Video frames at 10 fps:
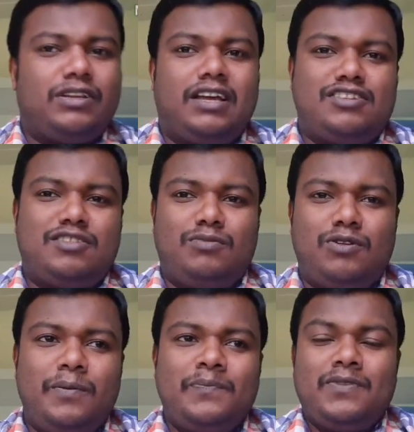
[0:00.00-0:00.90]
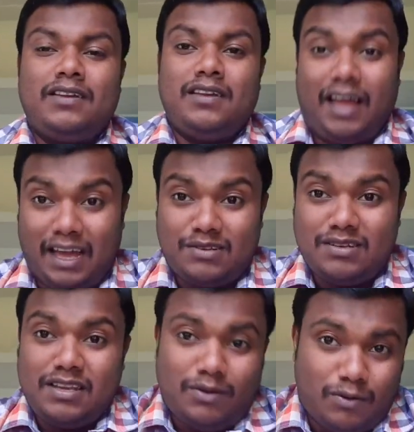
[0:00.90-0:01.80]
catch the ball.
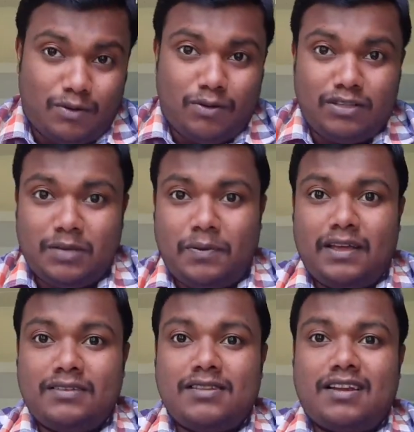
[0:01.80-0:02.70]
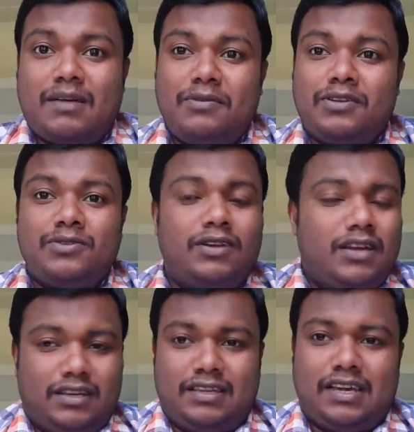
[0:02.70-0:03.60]
Actually all the players are coming
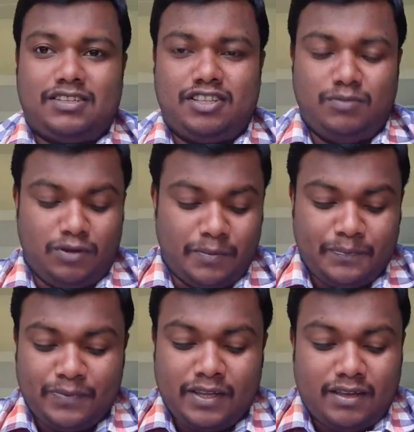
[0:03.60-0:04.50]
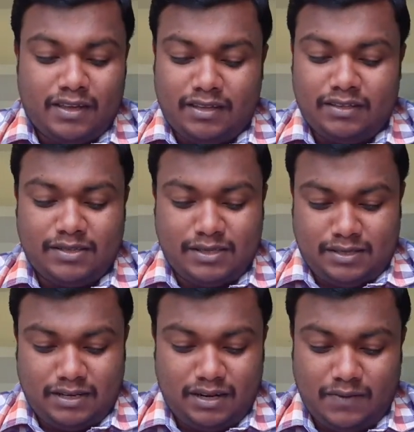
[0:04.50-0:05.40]
to catch the ball.
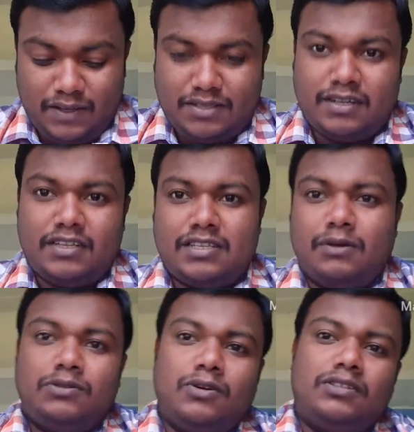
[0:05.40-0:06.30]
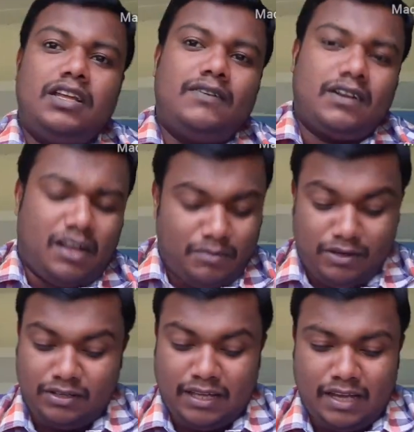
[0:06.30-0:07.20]
This Livingston and Southcourt, they were
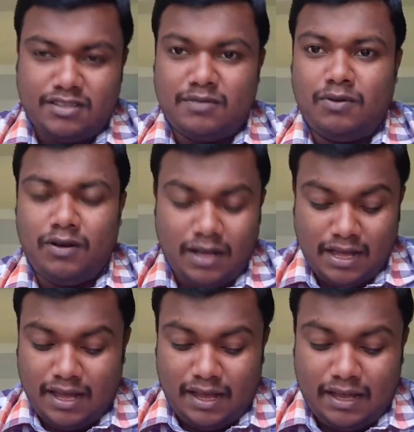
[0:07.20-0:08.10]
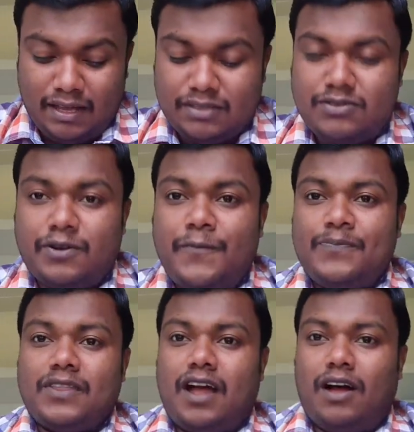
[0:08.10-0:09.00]
coming to catch the ball.
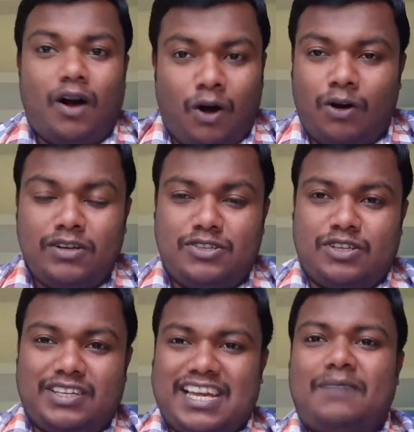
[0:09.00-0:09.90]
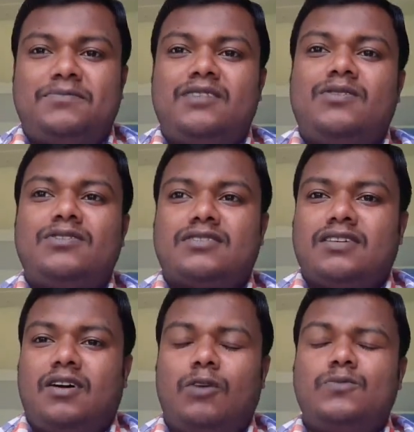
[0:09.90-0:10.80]
So Hodge, captain,
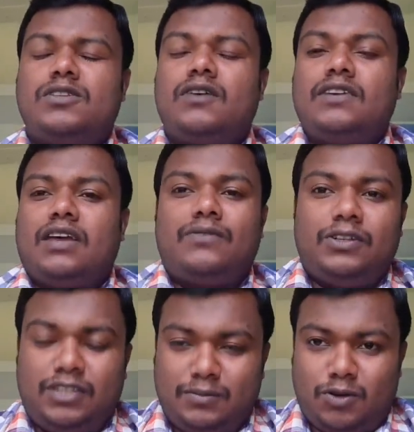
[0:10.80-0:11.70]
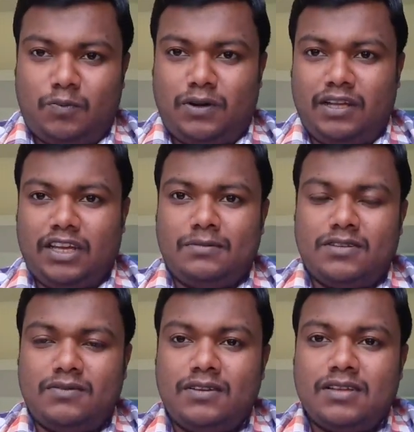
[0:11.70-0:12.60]
was observing everything properly.
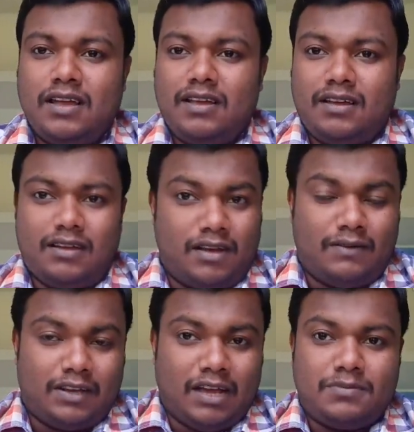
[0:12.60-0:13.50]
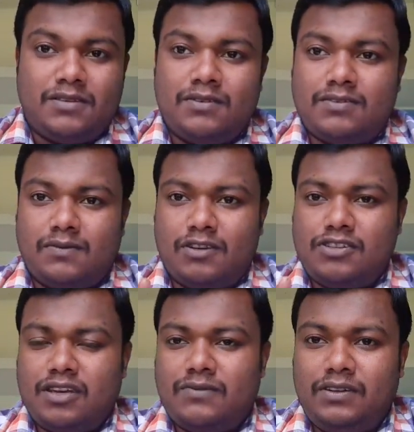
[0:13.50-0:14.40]
Our captain was
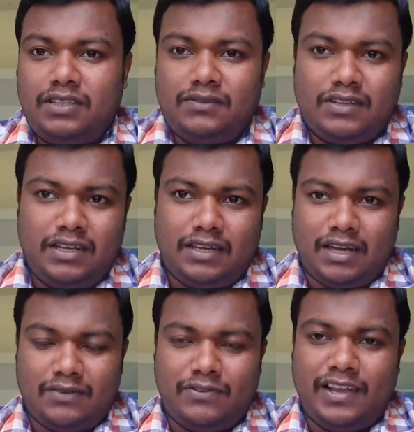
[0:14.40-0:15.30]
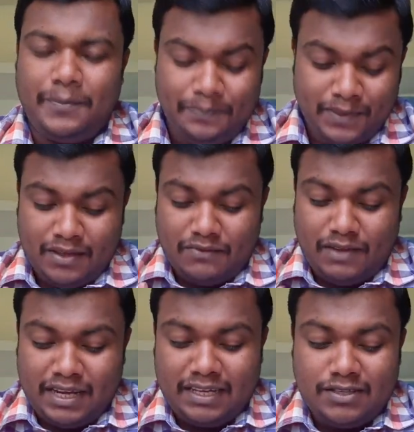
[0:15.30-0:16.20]
watching everything very carefully.
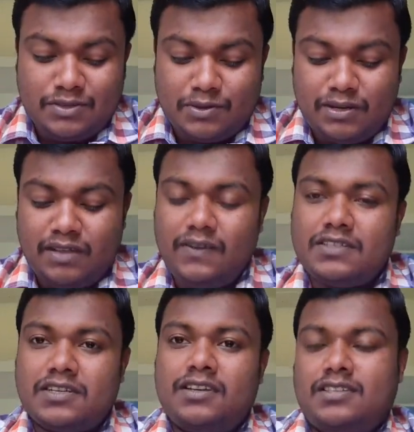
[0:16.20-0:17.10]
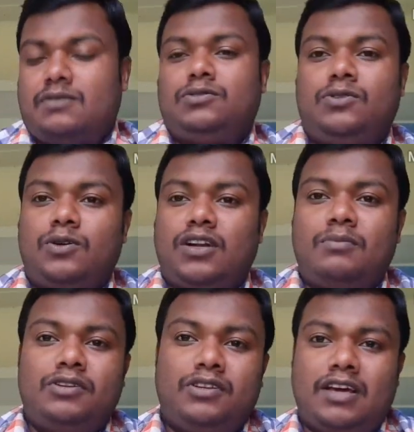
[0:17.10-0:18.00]
When he saw Livingston and Southcourt
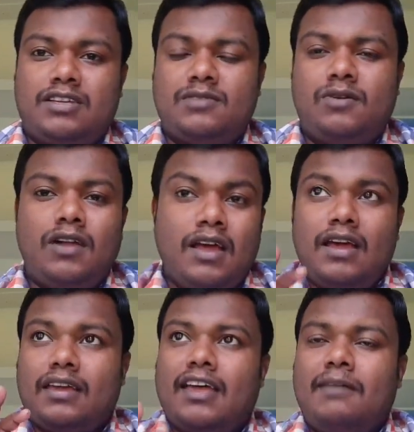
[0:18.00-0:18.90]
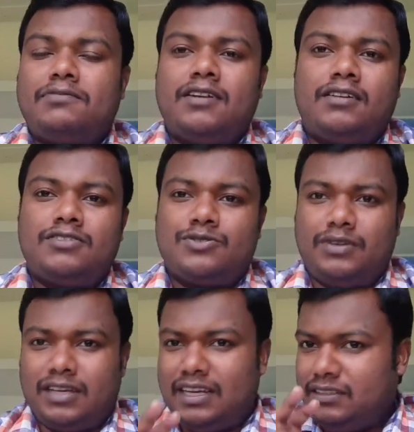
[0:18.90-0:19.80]
coming to catch the ball, captain
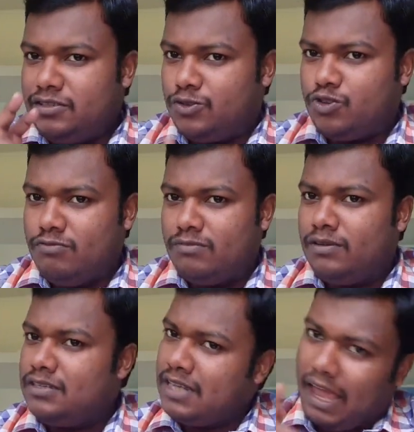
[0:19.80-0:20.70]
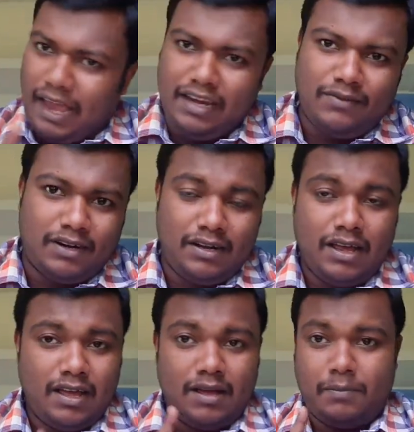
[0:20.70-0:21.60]
understood in these two members,
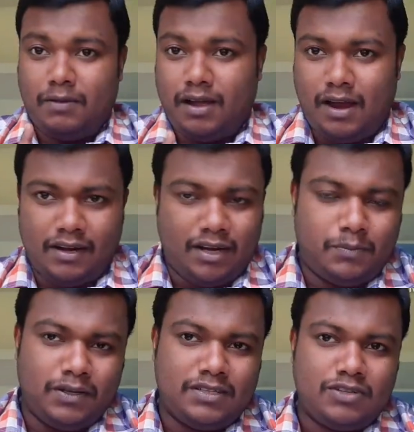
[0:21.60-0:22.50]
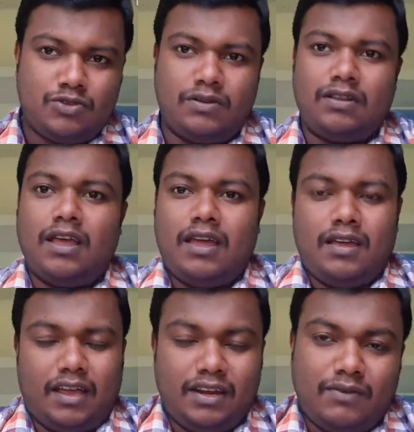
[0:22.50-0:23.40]
anyone, 100% sure,
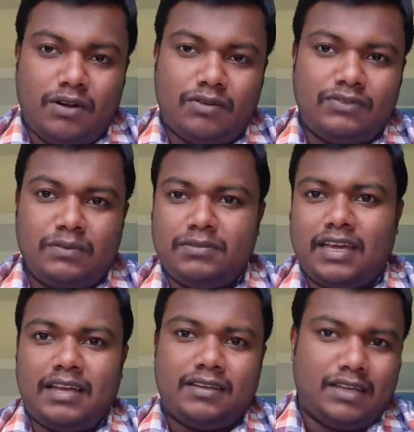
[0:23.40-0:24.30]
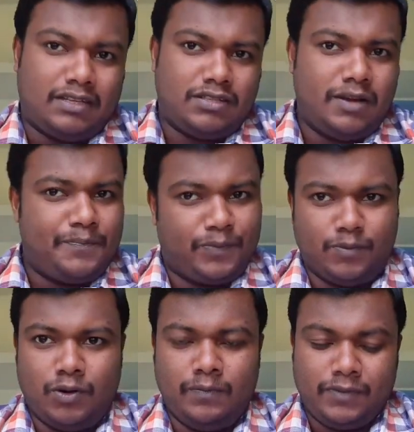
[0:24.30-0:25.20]
any one of them can catch the
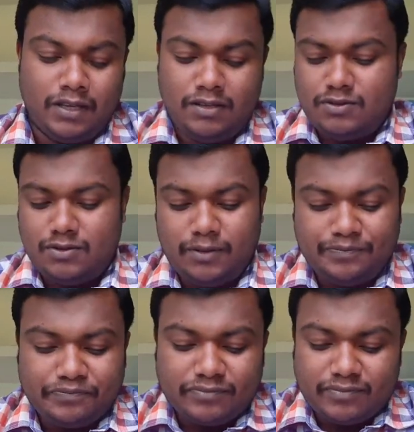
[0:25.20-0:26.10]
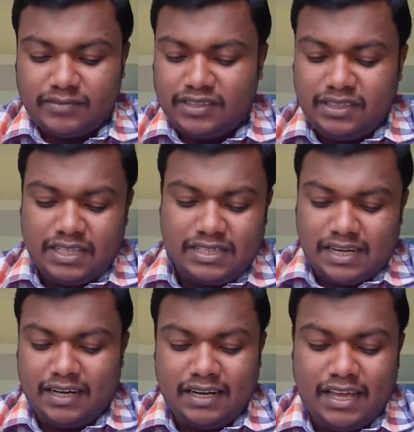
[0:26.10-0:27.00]
ball. So
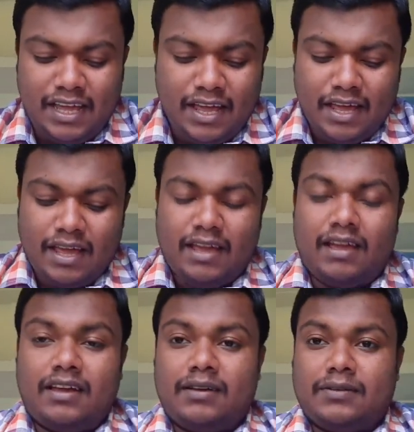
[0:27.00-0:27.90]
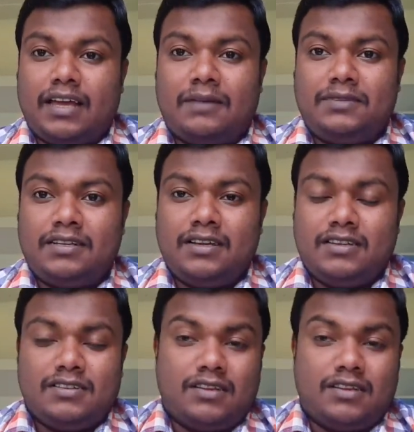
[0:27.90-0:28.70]
suddenly captain,